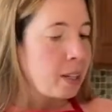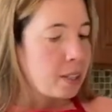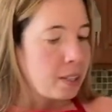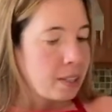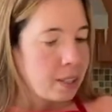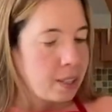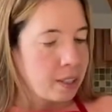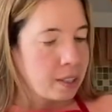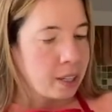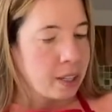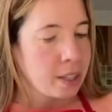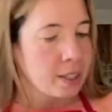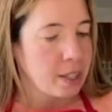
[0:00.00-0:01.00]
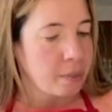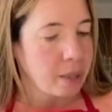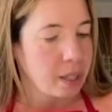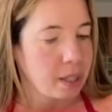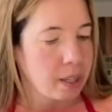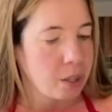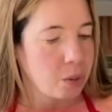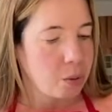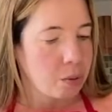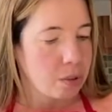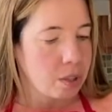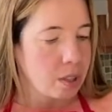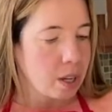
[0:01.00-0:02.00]
Seasonings, I'm going to
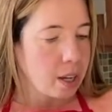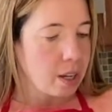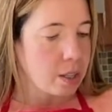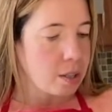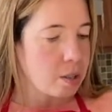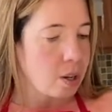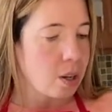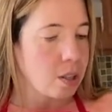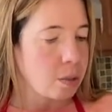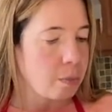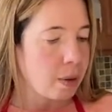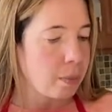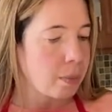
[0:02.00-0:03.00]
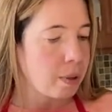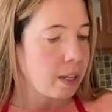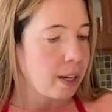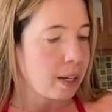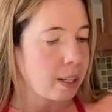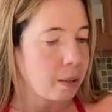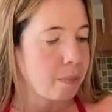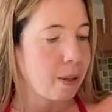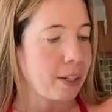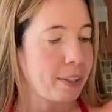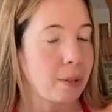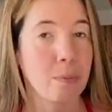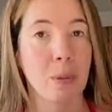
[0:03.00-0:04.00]
use salt, pepper, garlic
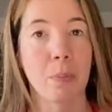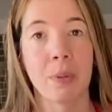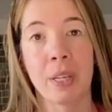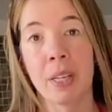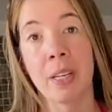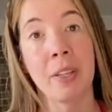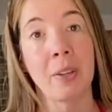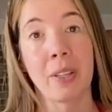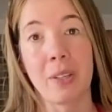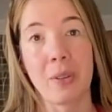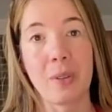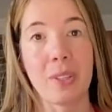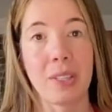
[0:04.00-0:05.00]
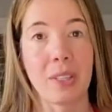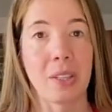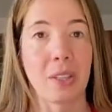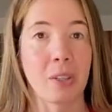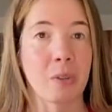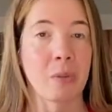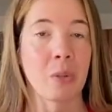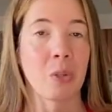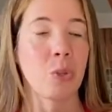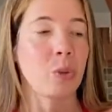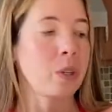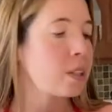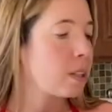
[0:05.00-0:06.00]
powder, and paprika. You can use seasonings of your
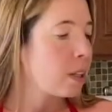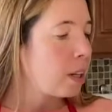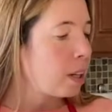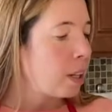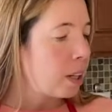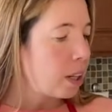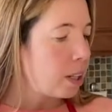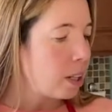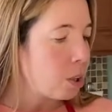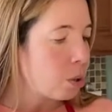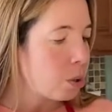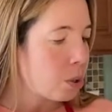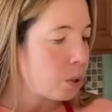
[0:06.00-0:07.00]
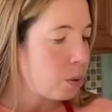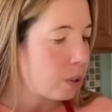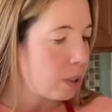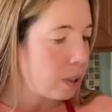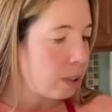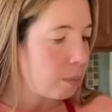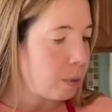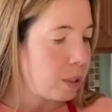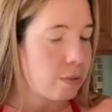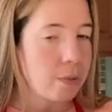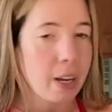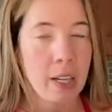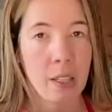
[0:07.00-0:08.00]
choice. And I also use a little bit
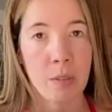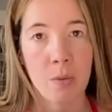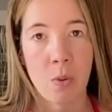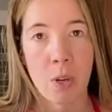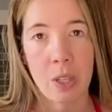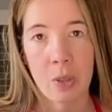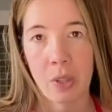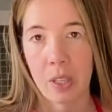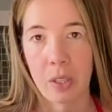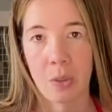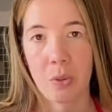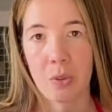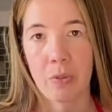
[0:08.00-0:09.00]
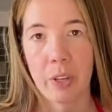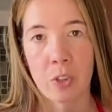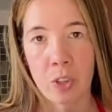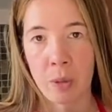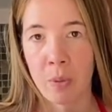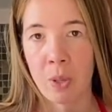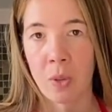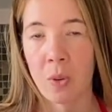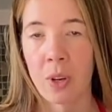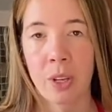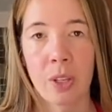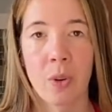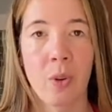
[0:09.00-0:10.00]
of olive oil. You can use vegetable
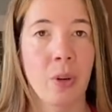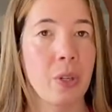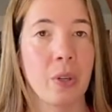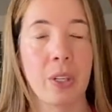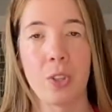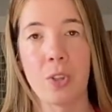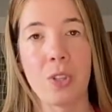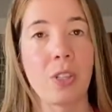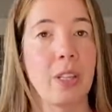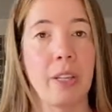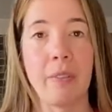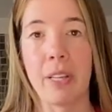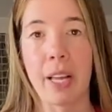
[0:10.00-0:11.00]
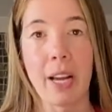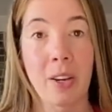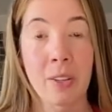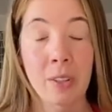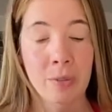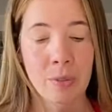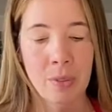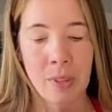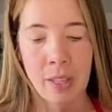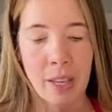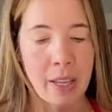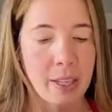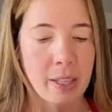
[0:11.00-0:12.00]
oil, or you can just leave it out if you'd
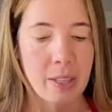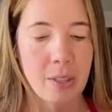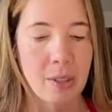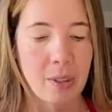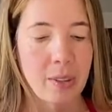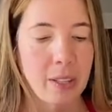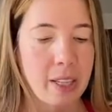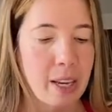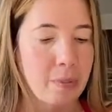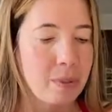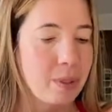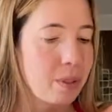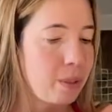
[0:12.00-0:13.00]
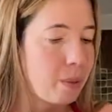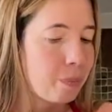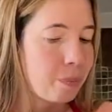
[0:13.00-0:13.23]
like. It's totally up to you.